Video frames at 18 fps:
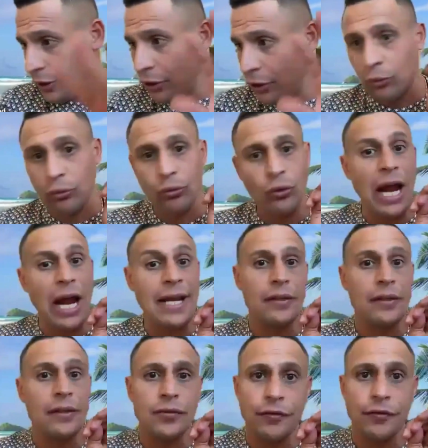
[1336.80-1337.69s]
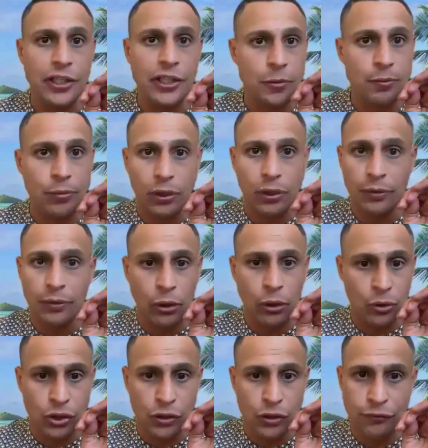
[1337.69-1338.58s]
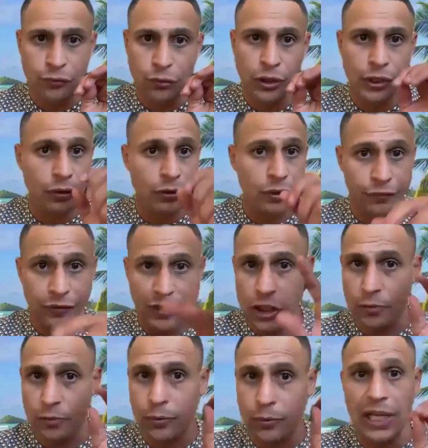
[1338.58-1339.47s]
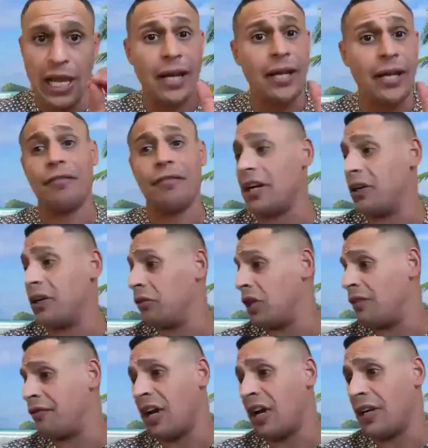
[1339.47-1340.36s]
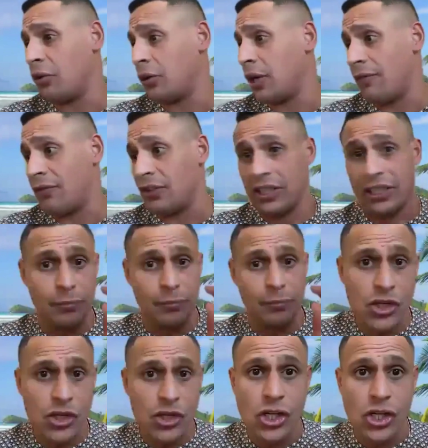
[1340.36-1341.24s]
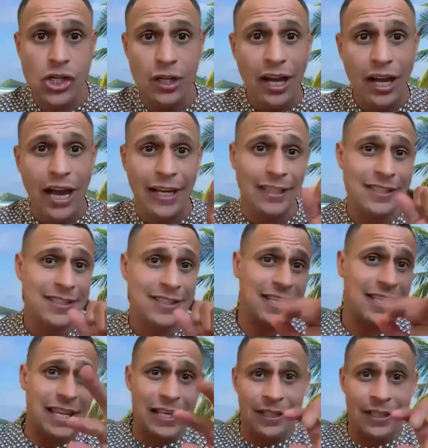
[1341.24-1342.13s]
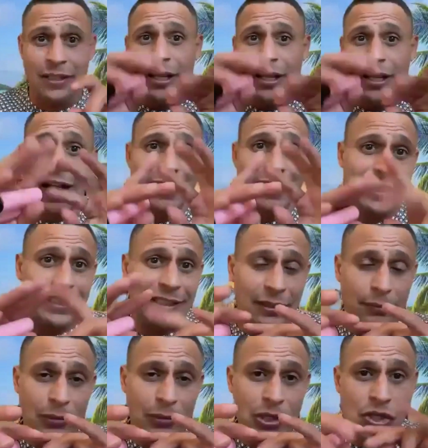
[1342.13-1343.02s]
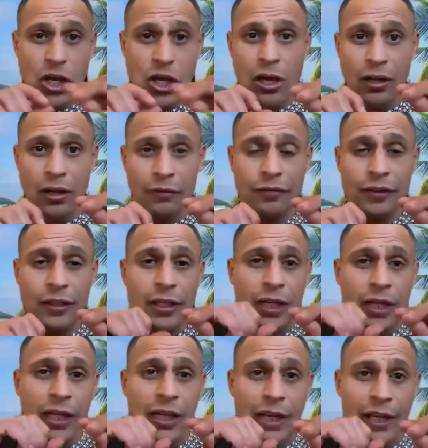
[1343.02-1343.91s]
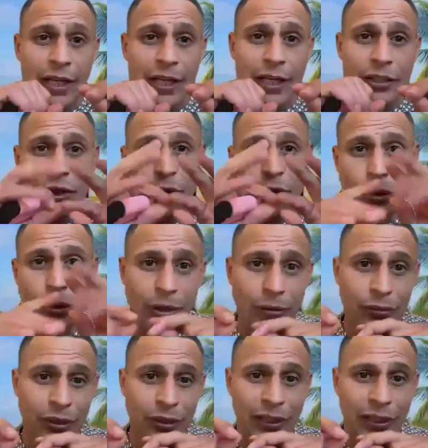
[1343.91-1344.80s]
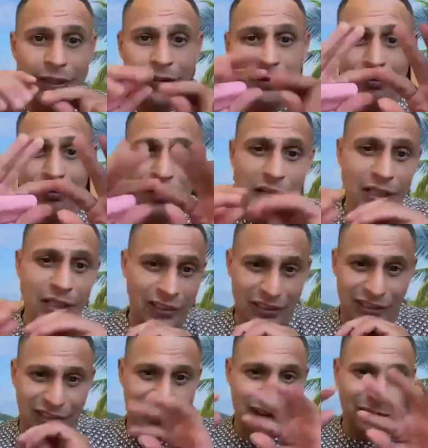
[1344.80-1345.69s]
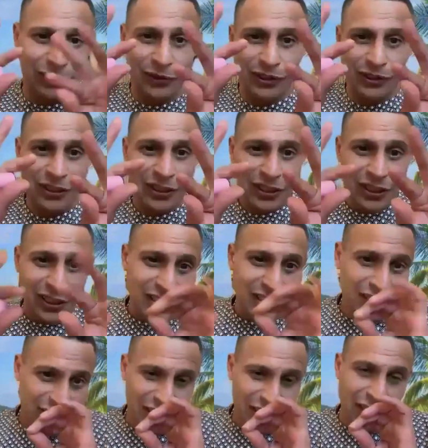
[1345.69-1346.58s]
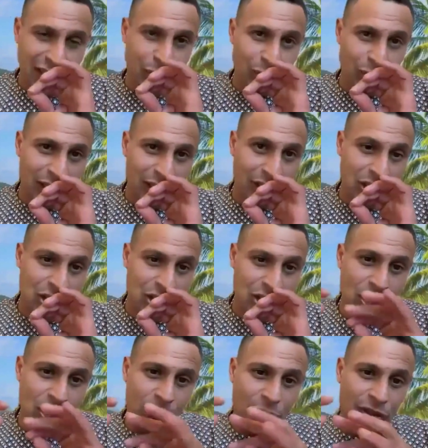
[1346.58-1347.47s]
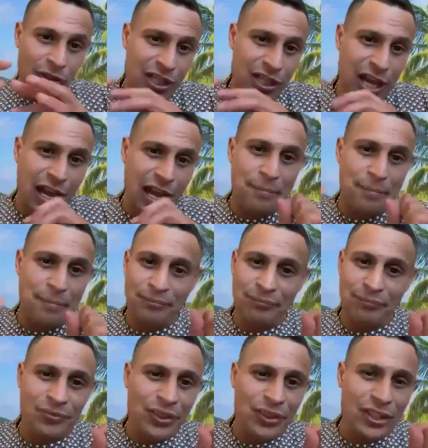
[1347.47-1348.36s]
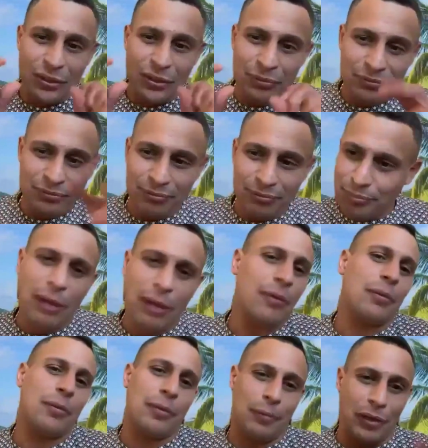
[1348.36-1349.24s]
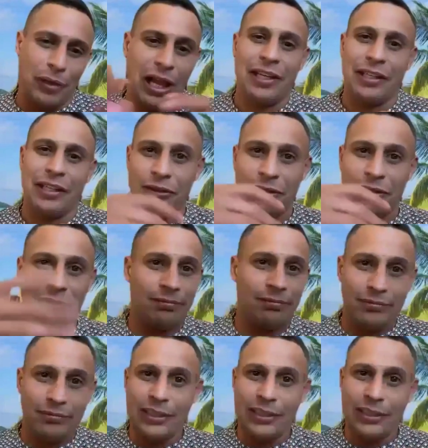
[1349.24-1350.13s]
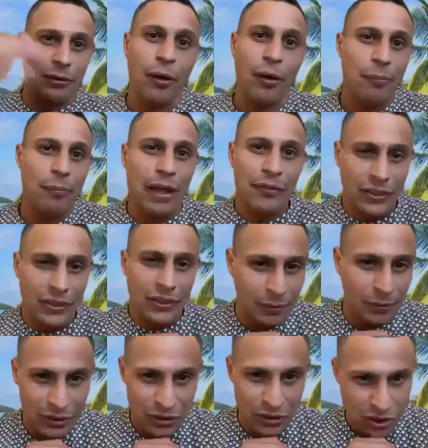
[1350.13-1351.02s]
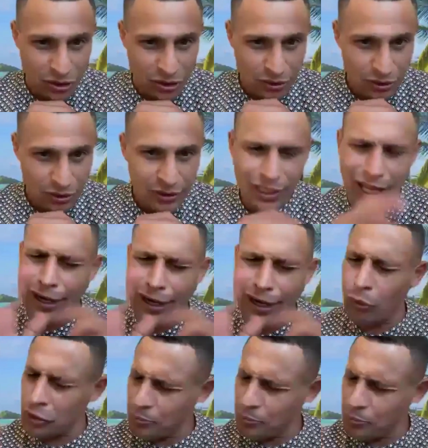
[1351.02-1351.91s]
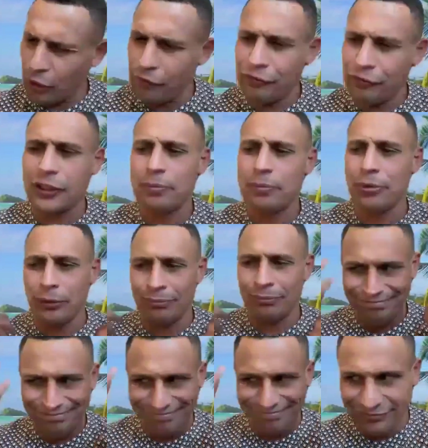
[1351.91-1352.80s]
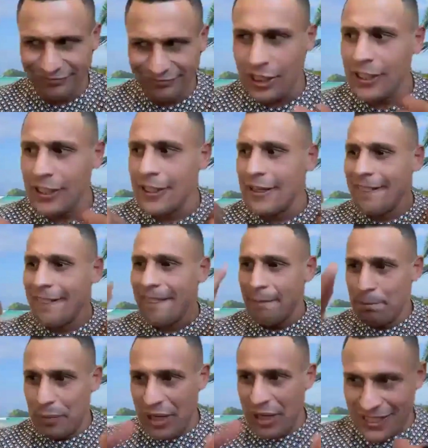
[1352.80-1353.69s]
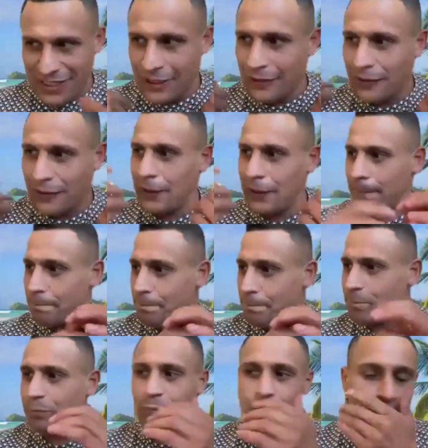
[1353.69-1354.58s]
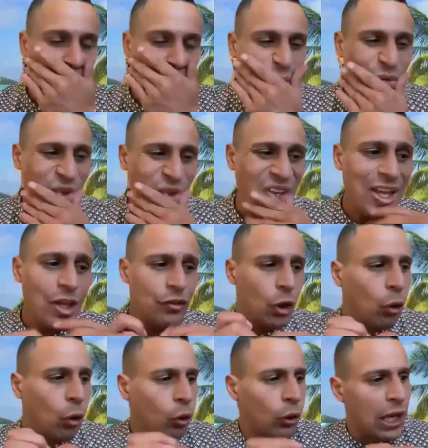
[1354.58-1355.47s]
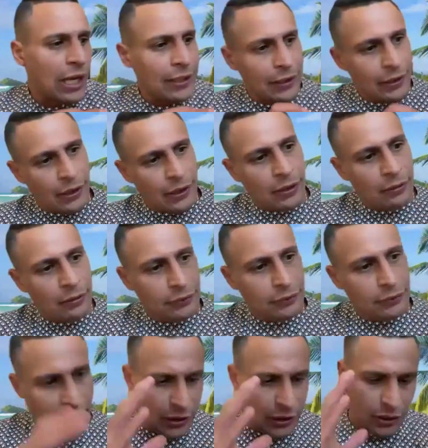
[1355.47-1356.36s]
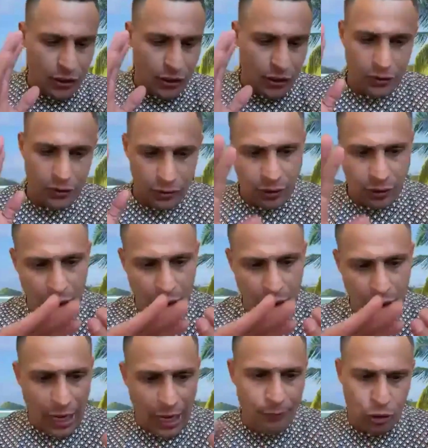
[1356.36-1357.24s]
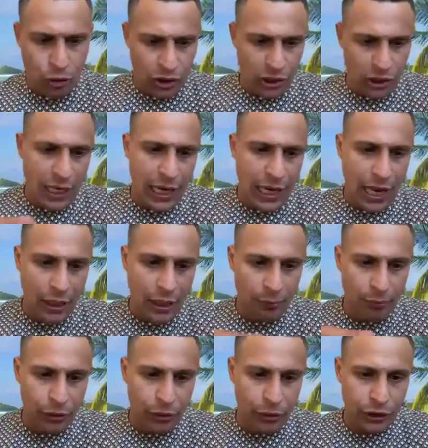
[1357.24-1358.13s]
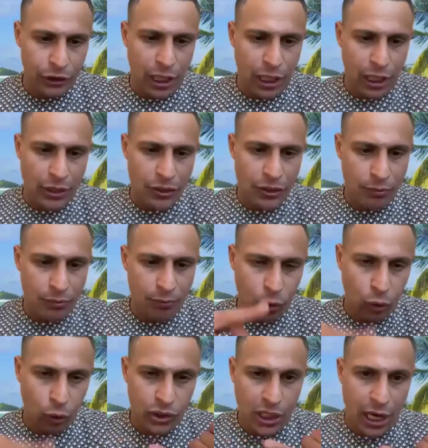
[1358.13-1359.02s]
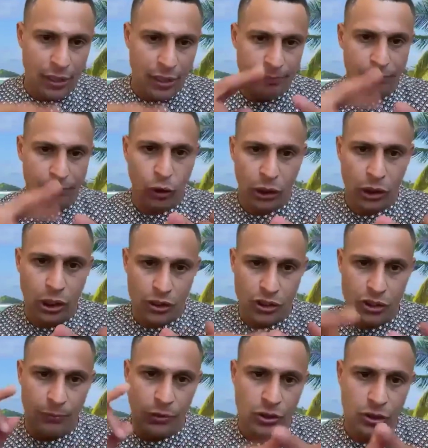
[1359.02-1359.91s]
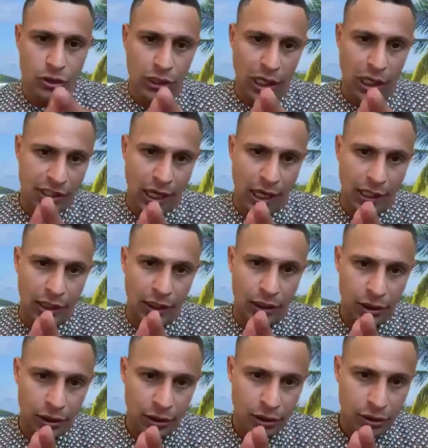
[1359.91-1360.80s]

It'll write the Facebook post for you, the Facebook ad. If I don't have an image, I can say, hey, I need an image of a Takori ring, fine detailed, yellow canary stone at the top, blah blah blah blah, and it'll pump out the image. Not always perfect, but basically the whole idea is I'm using AI to bring you guys more time, more customers, less headache.